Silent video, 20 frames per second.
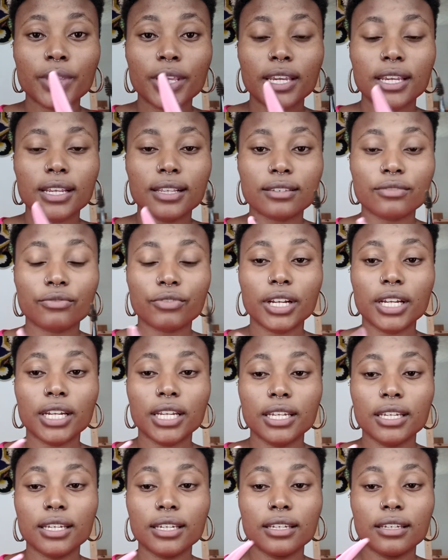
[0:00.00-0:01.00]
it's
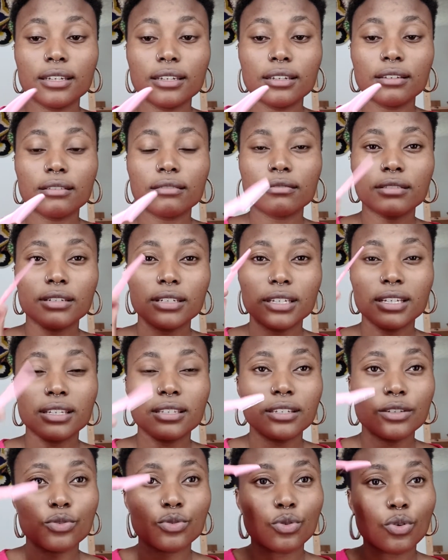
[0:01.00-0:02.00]
really
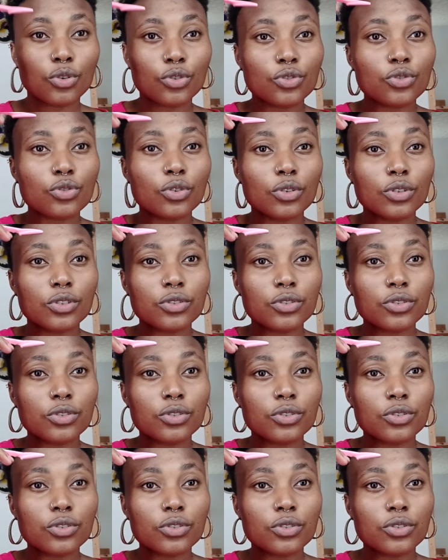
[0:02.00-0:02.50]
easy to control.